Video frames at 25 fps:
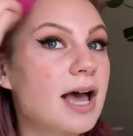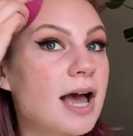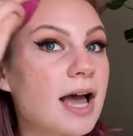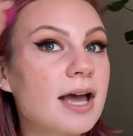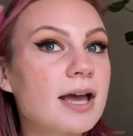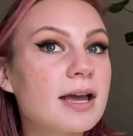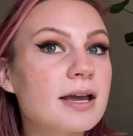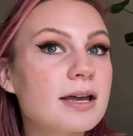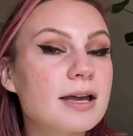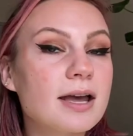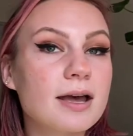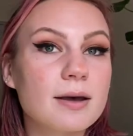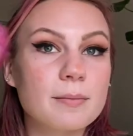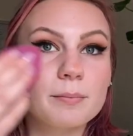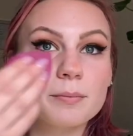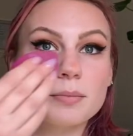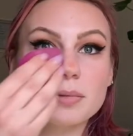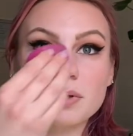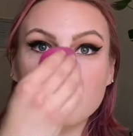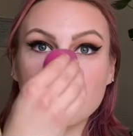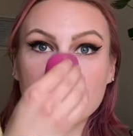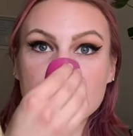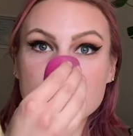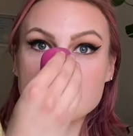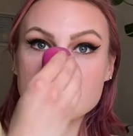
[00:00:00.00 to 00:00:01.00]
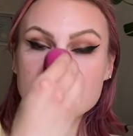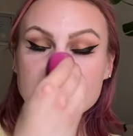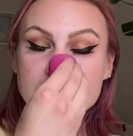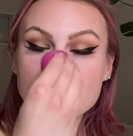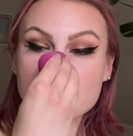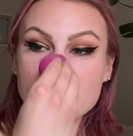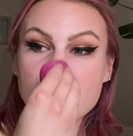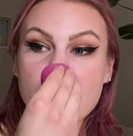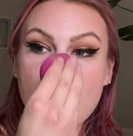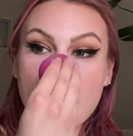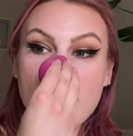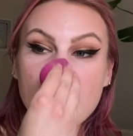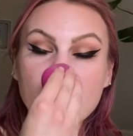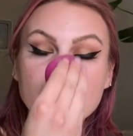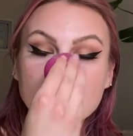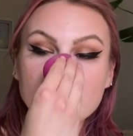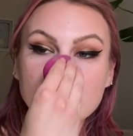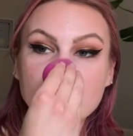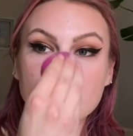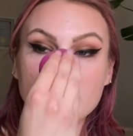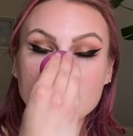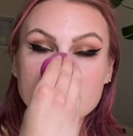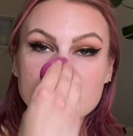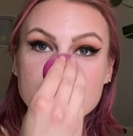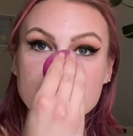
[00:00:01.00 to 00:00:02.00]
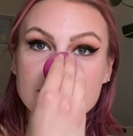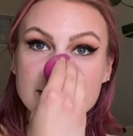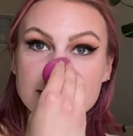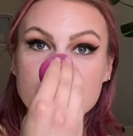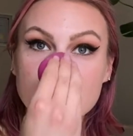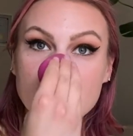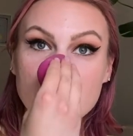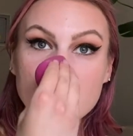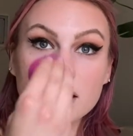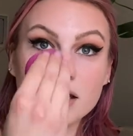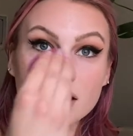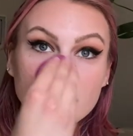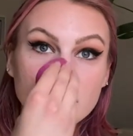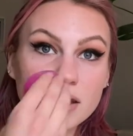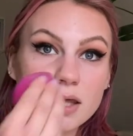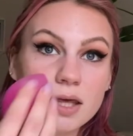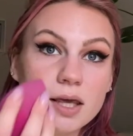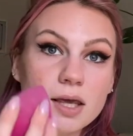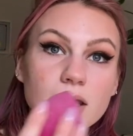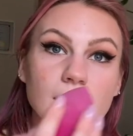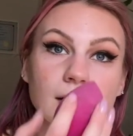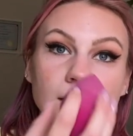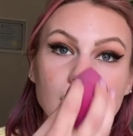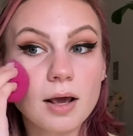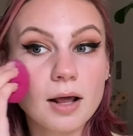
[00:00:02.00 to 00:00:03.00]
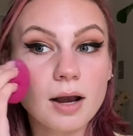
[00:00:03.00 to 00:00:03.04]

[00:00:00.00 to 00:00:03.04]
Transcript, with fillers: I am blind as a bat and can't see anything.